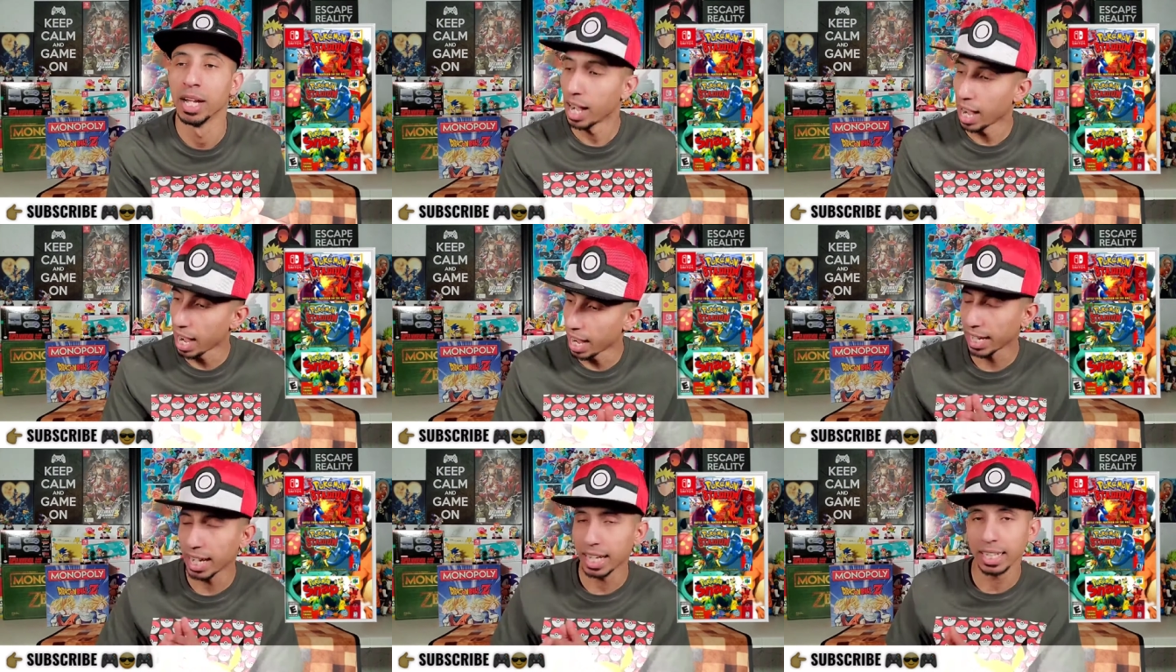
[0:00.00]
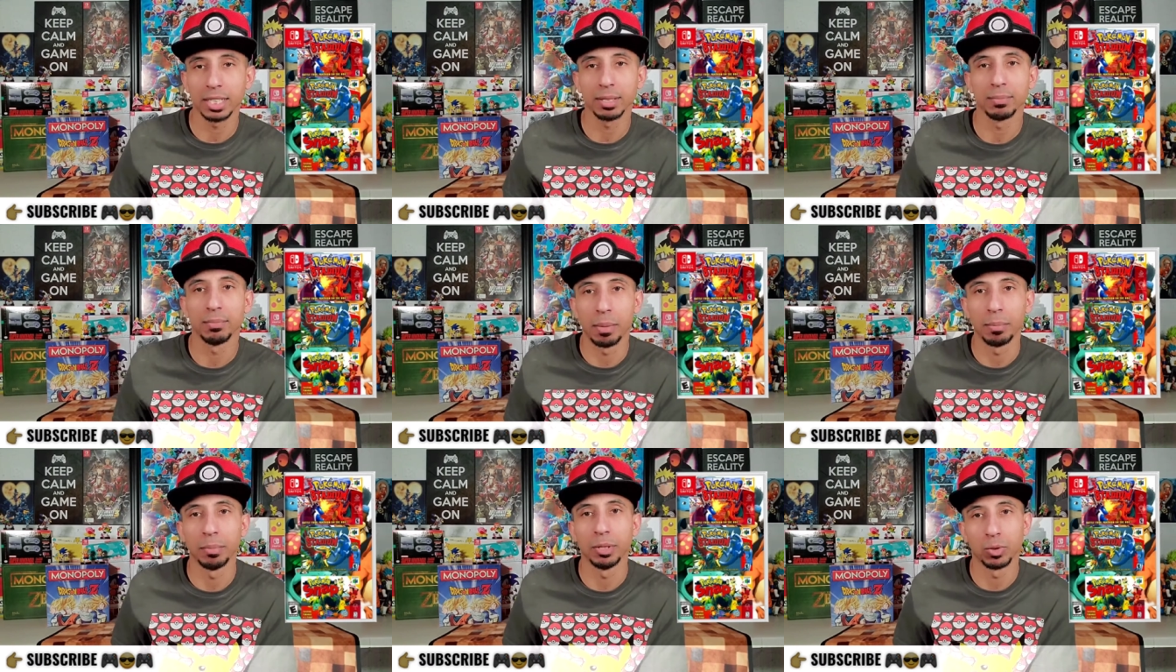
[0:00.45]
I got
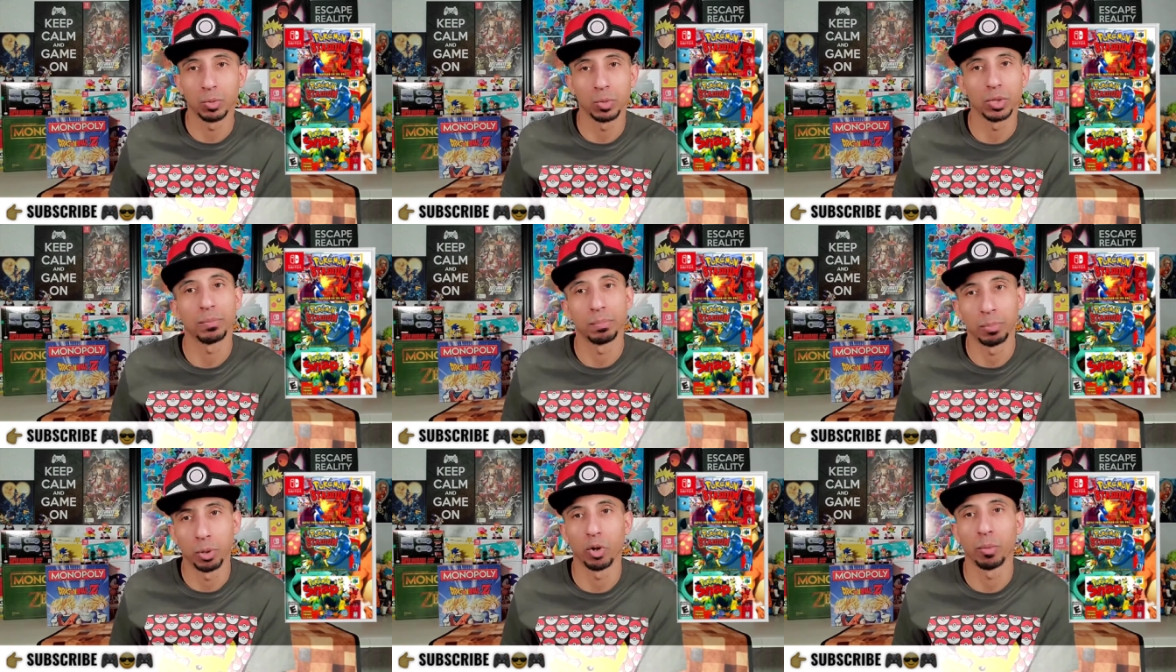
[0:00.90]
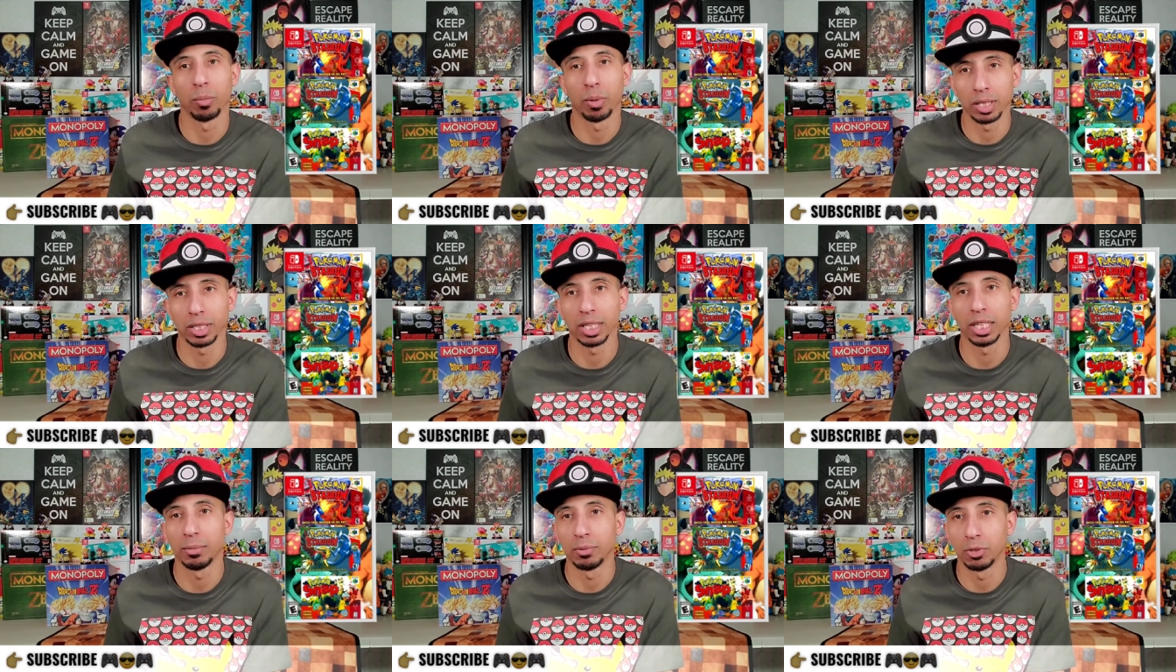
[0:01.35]
some memories with the
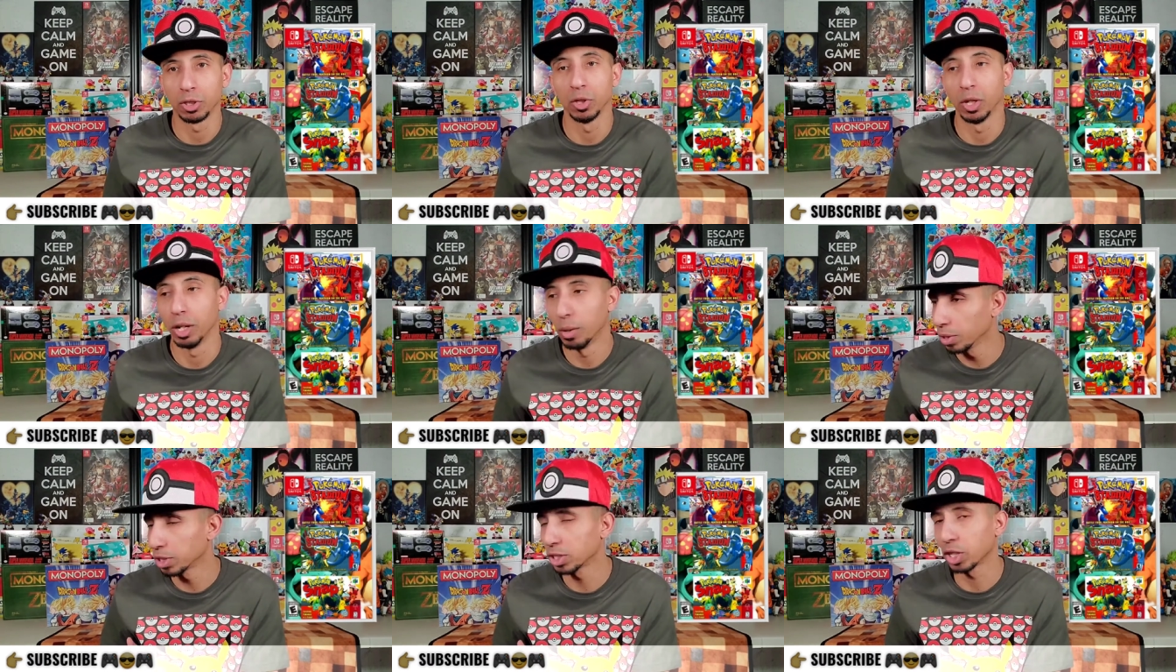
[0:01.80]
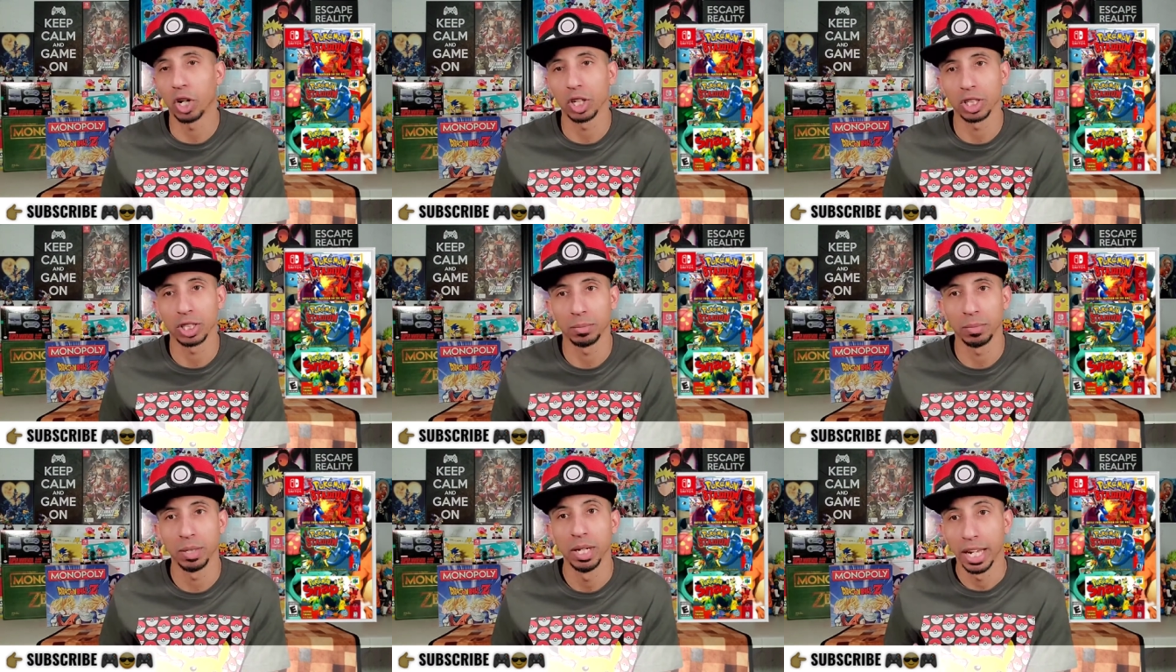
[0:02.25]
Pokemon Stadium 2. It was
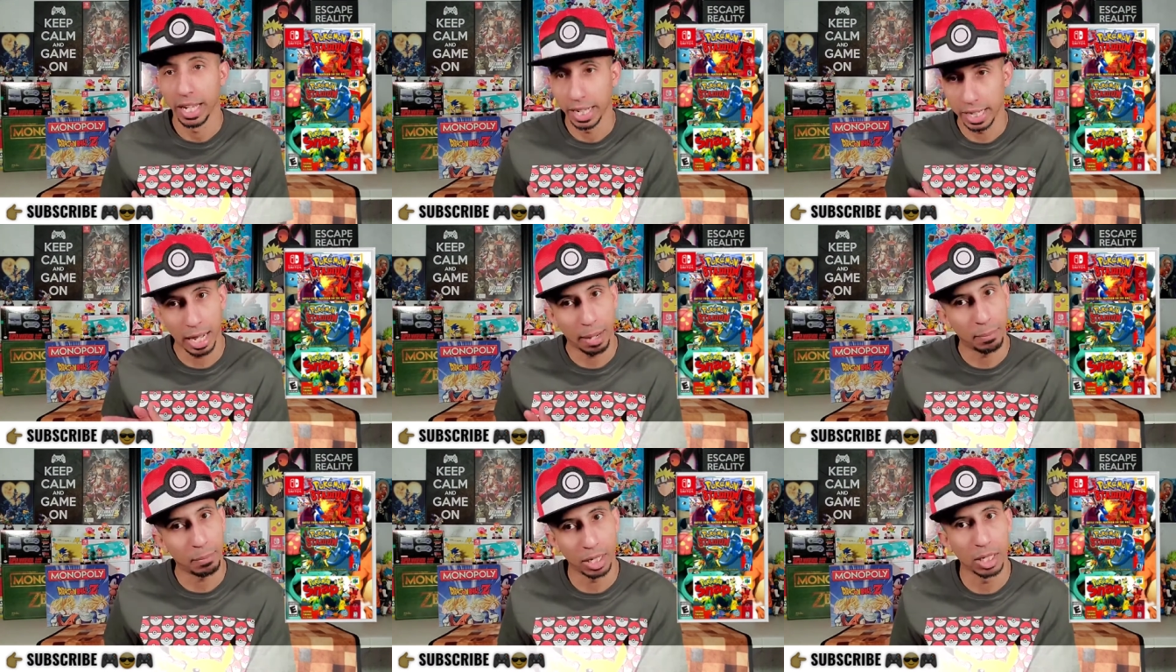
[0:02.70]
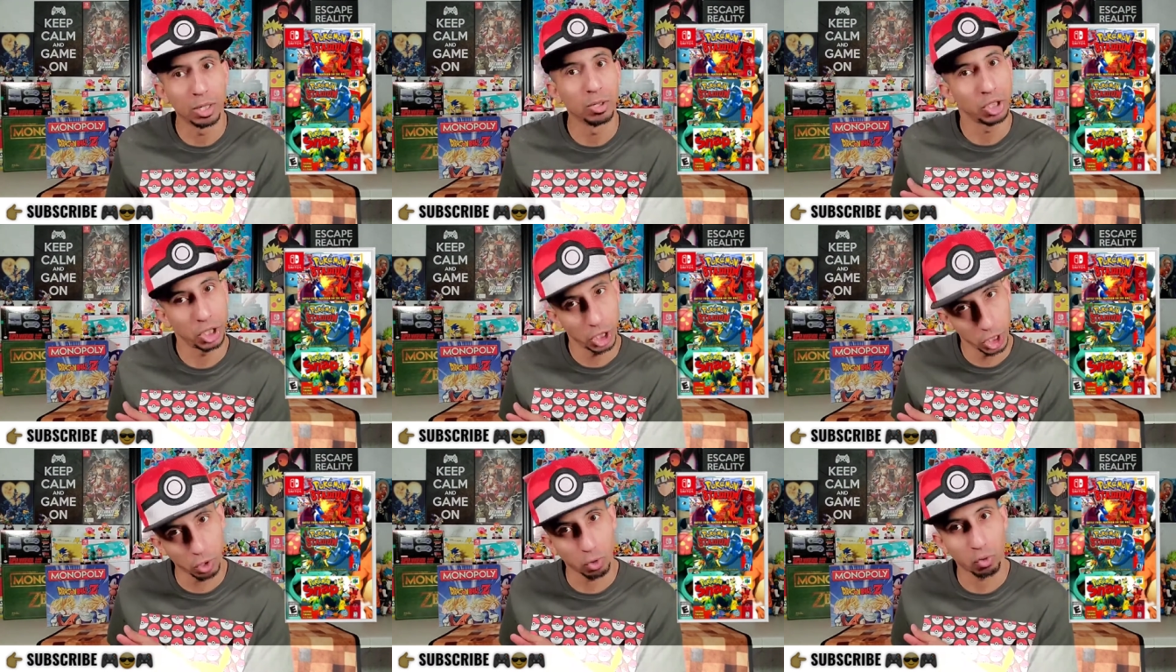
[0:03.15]
awesome. It got my little
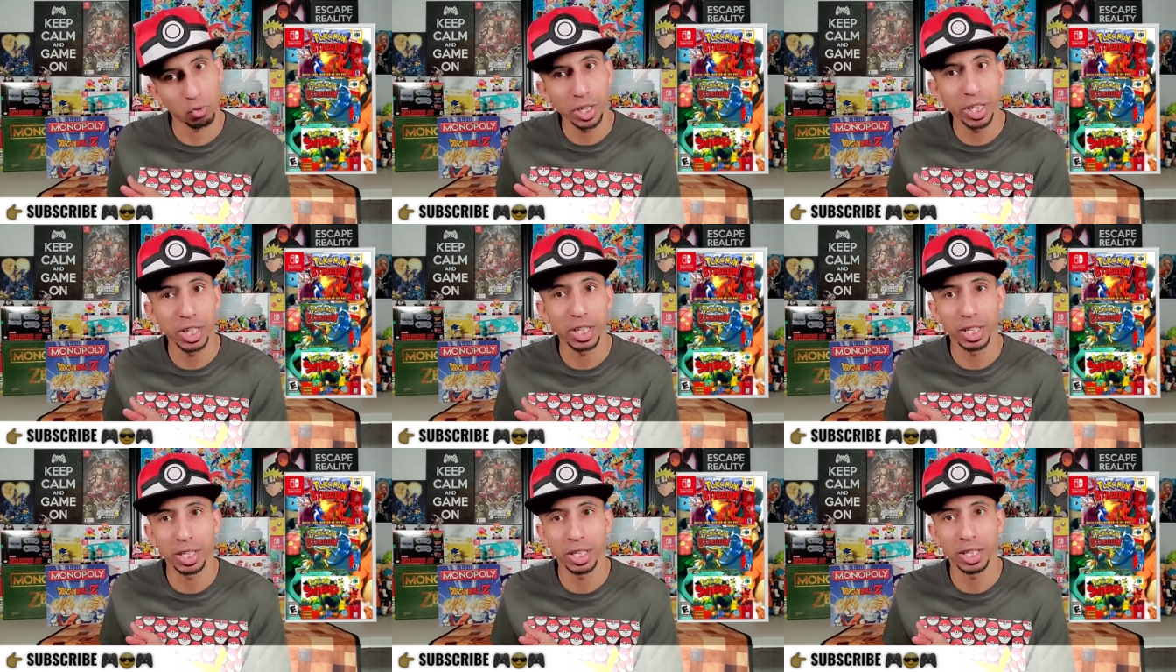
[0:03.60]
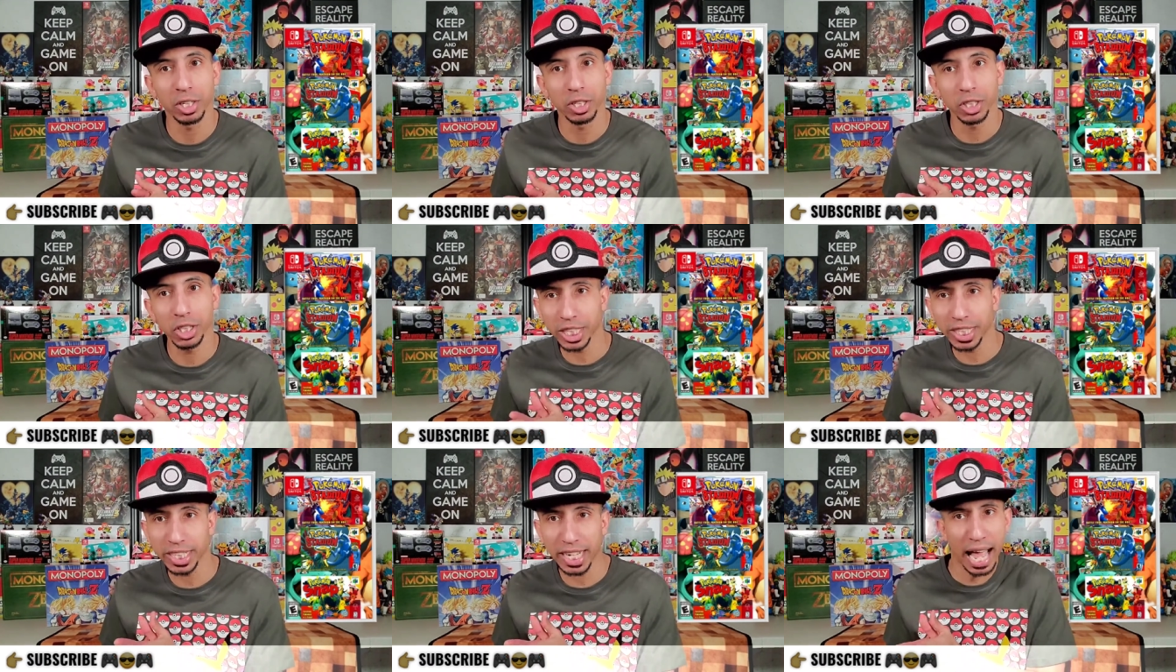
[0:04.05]
Chikorita in there.
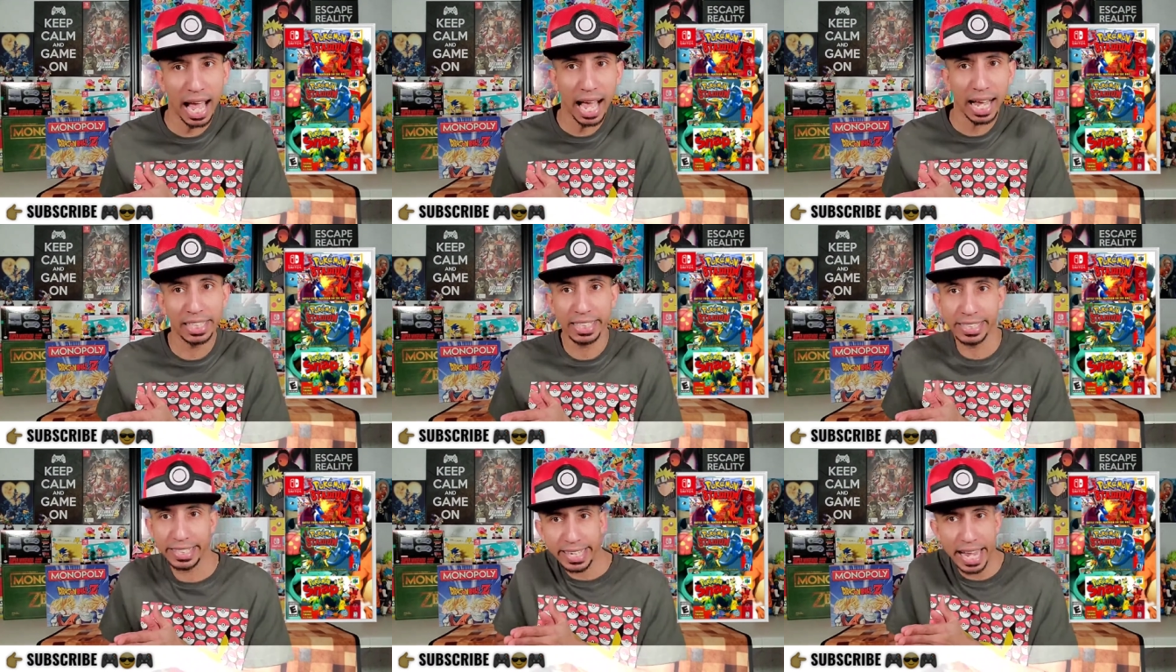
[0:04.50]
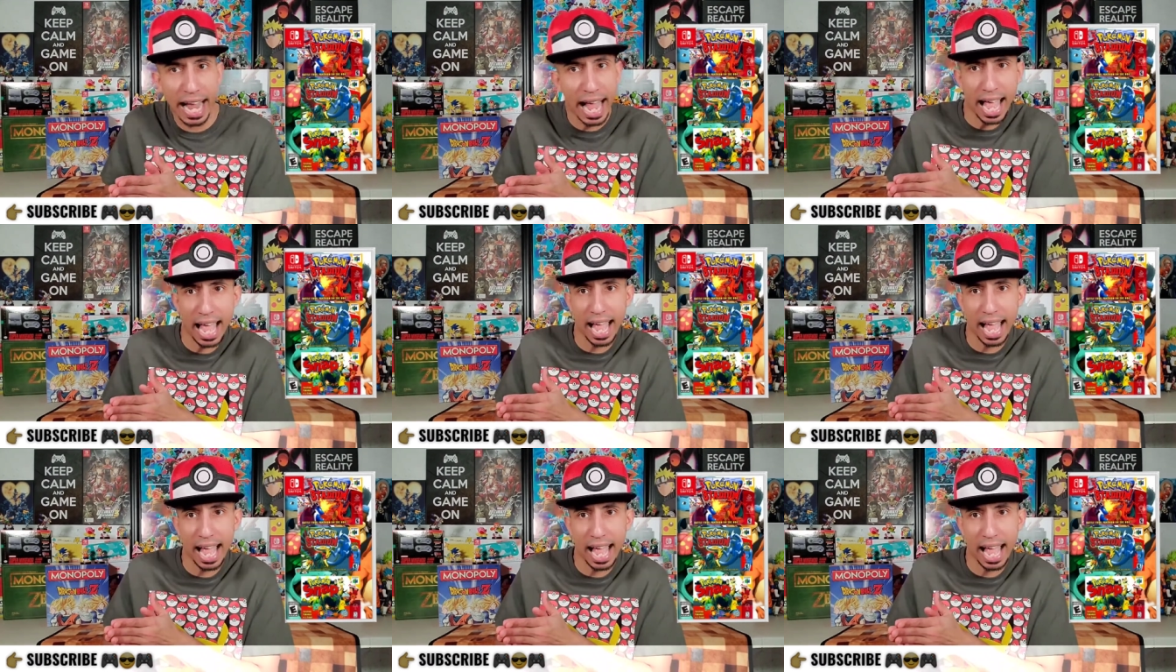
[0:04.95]
Chica, Chica!